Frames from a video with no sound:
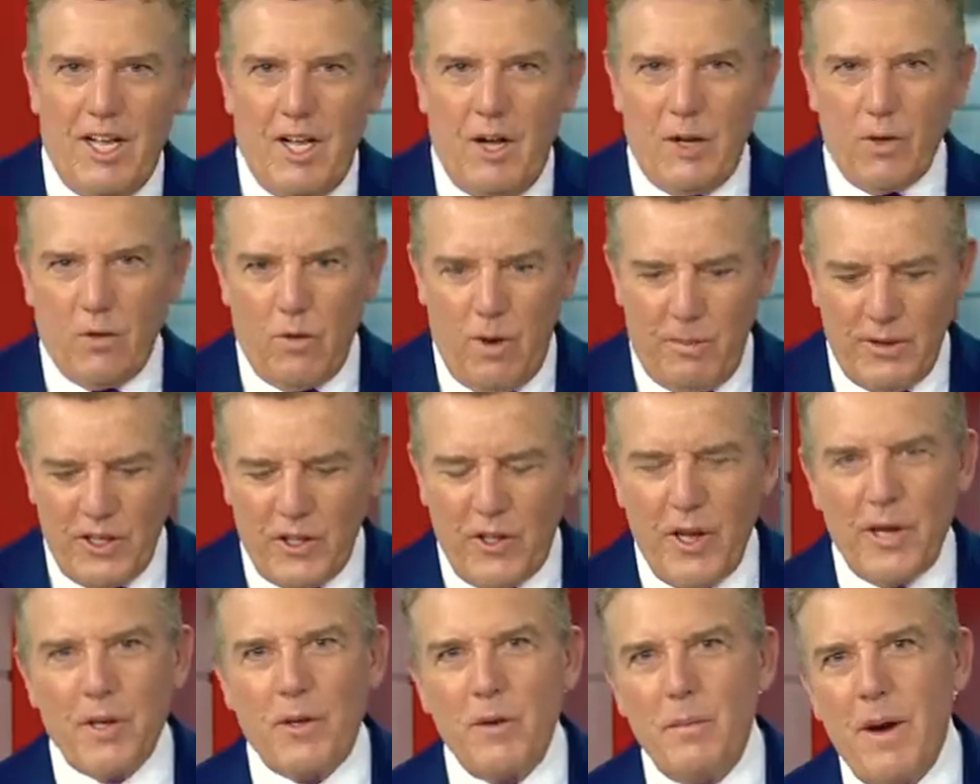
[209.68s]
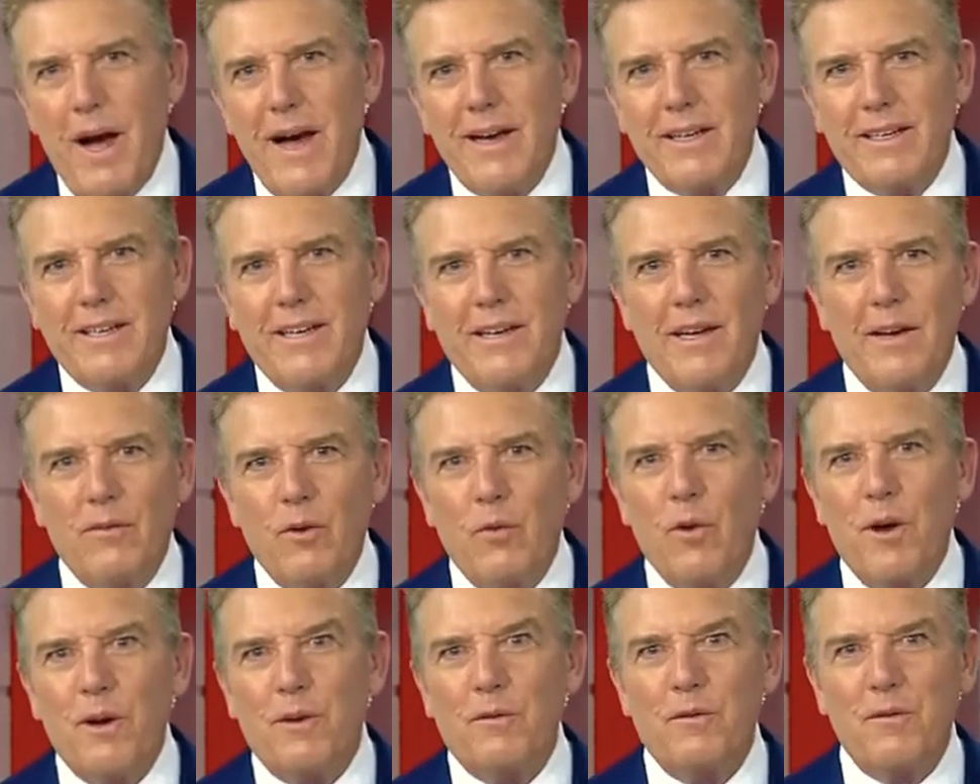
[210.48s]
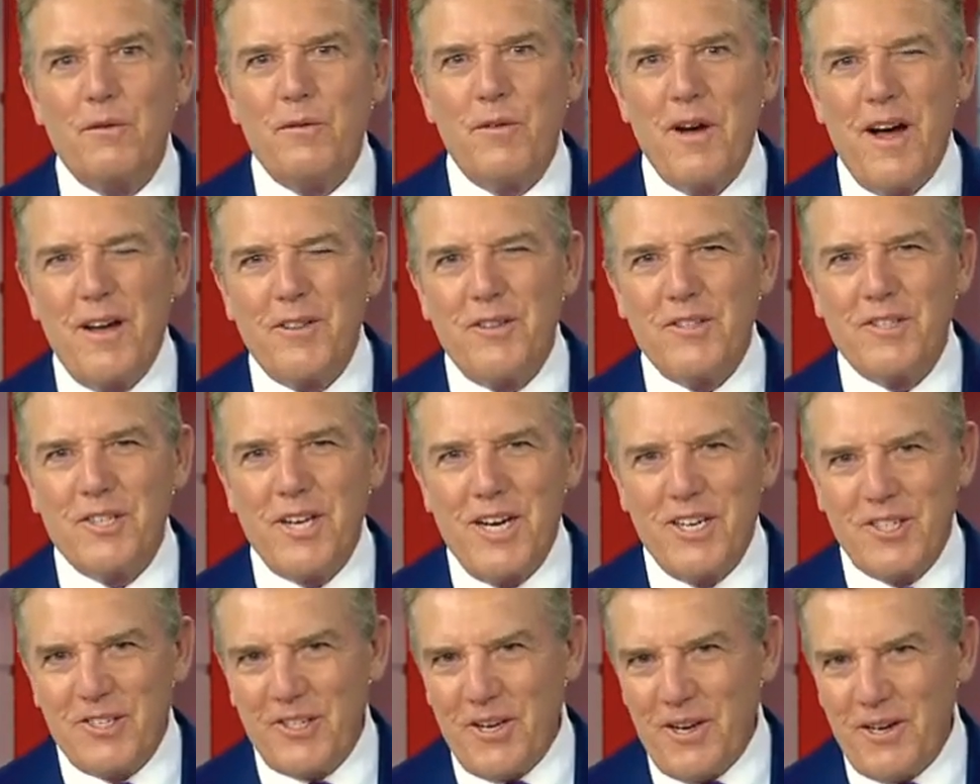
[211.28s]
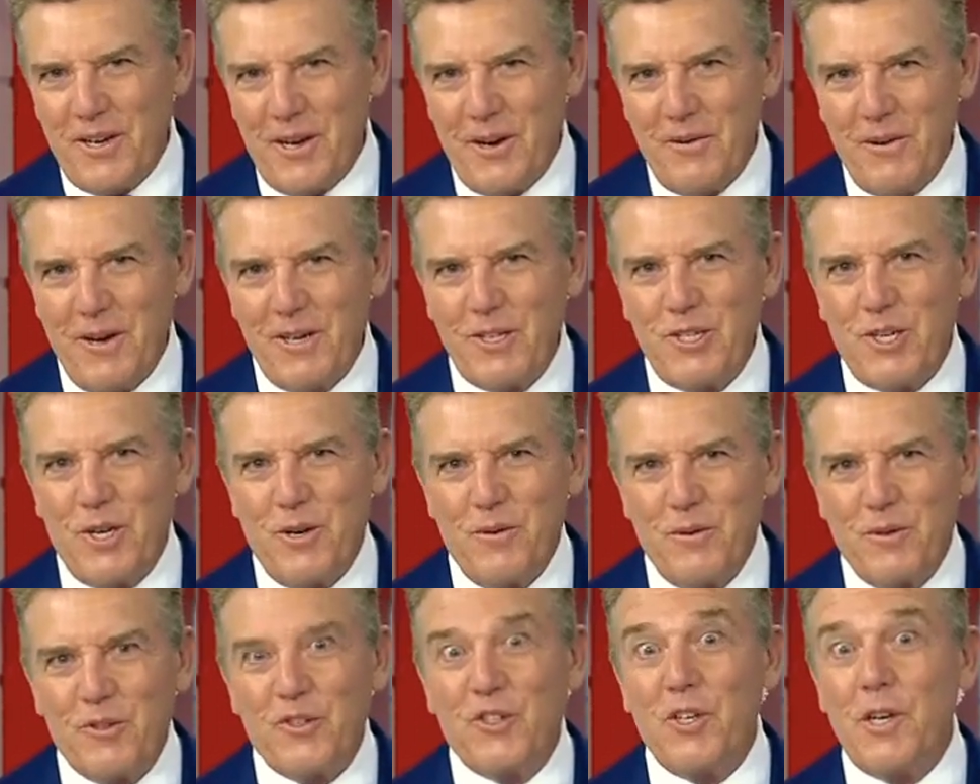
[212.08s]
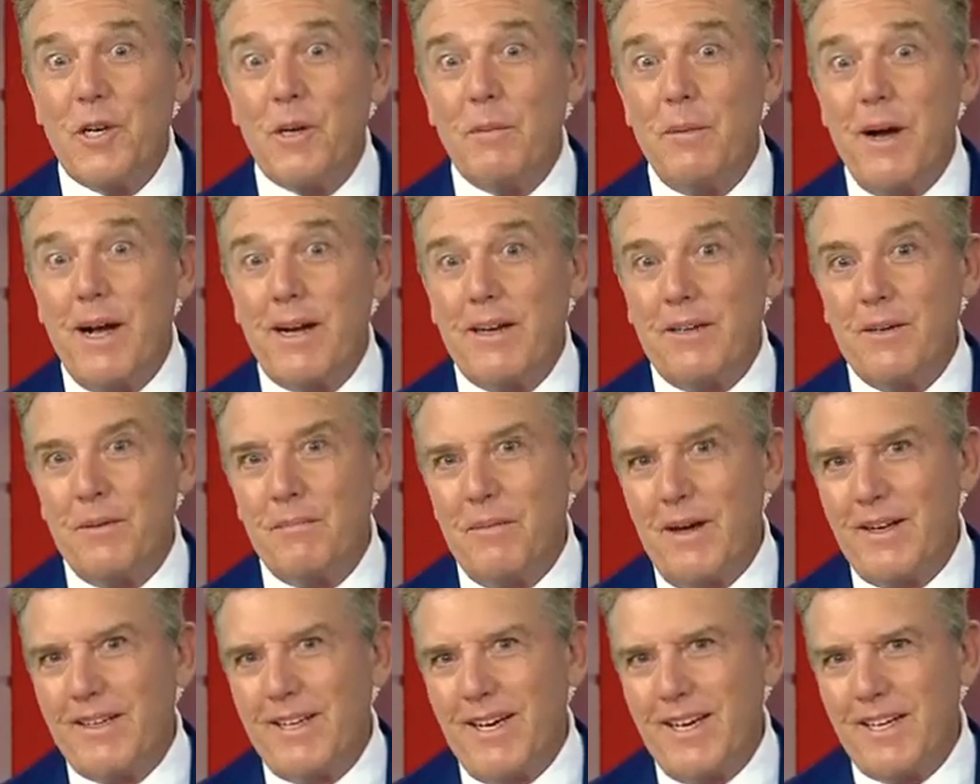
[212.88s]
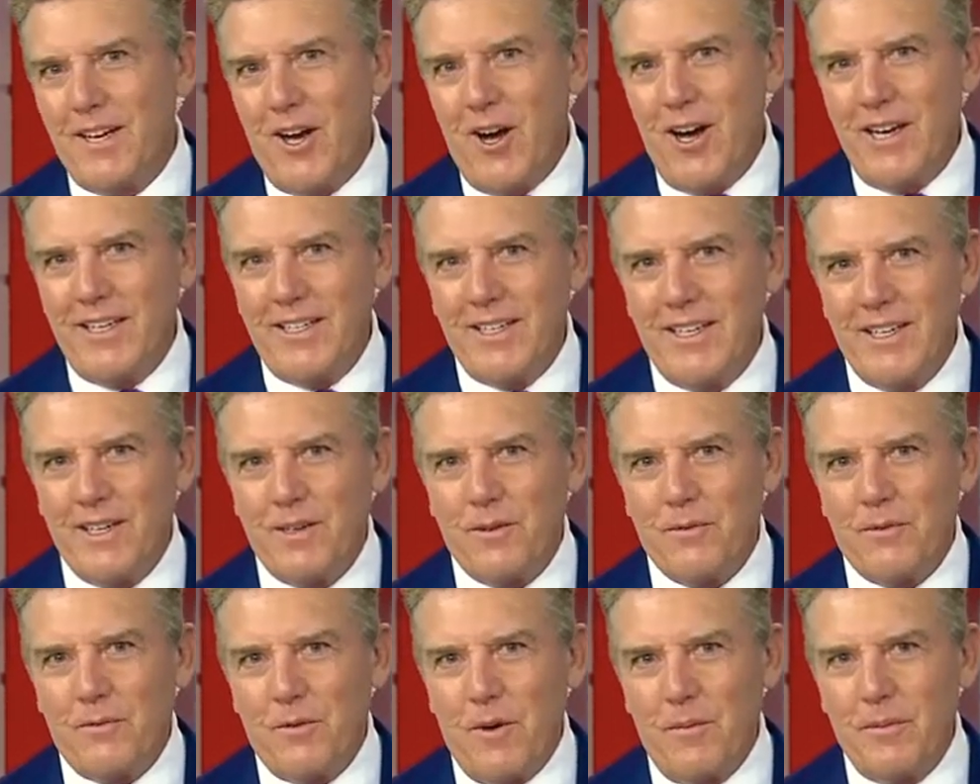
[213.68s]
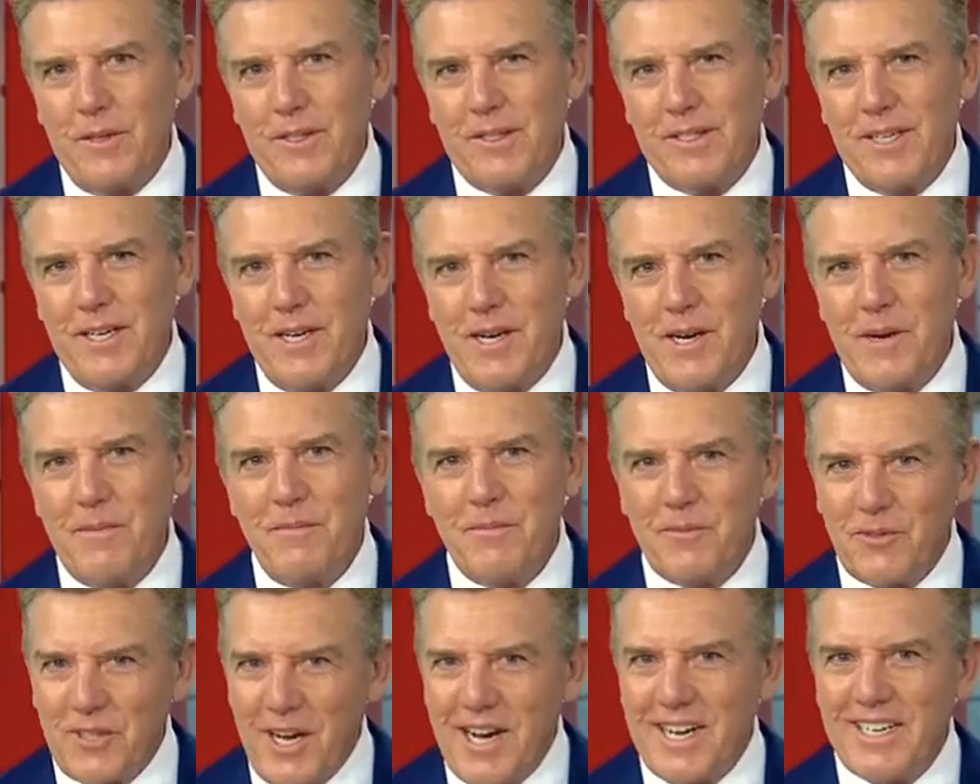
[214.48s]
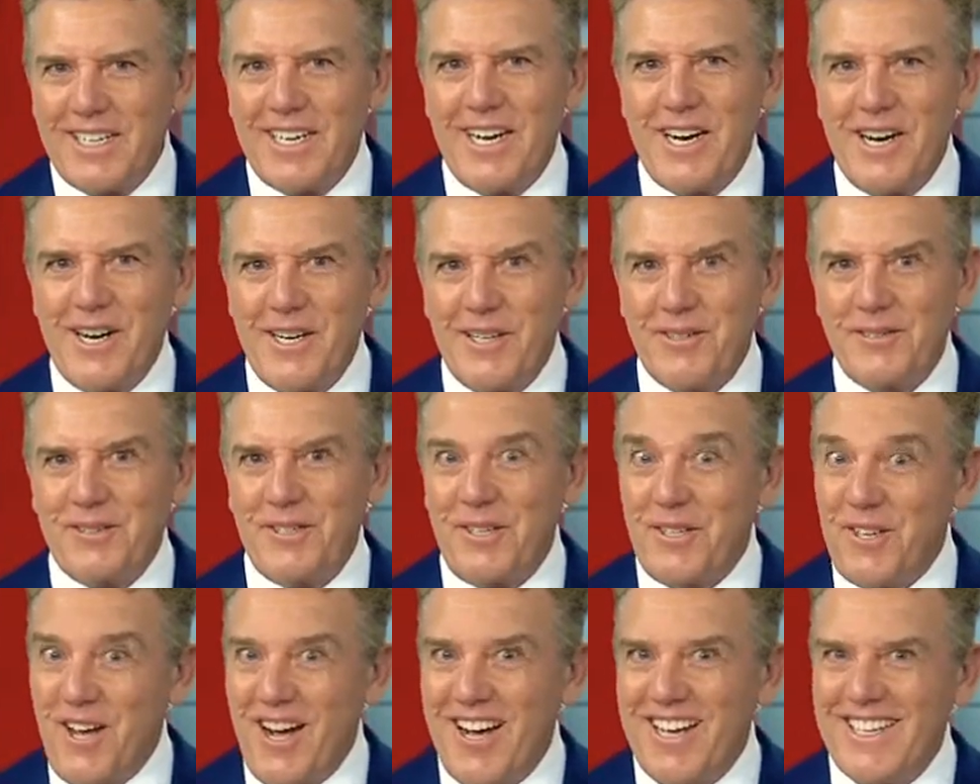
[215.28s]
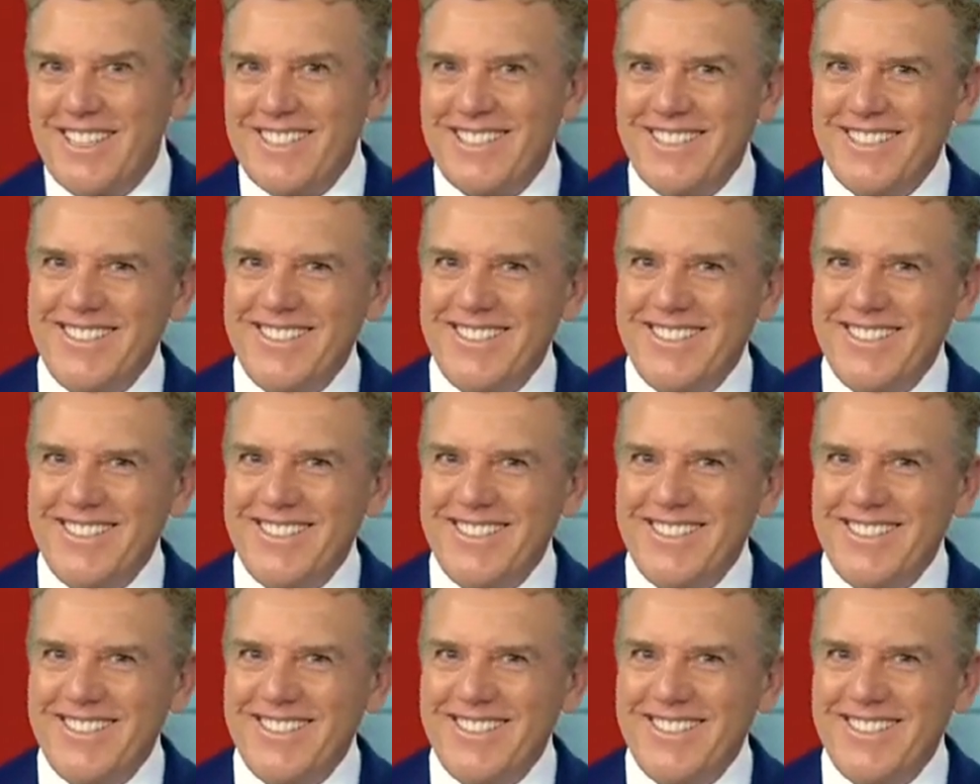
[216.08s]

Well, Robbie, thank you, mate. Have a wonderful Father's Day Sunday, won't you? We'll see you back on Monday night. From the team, take care. Good night.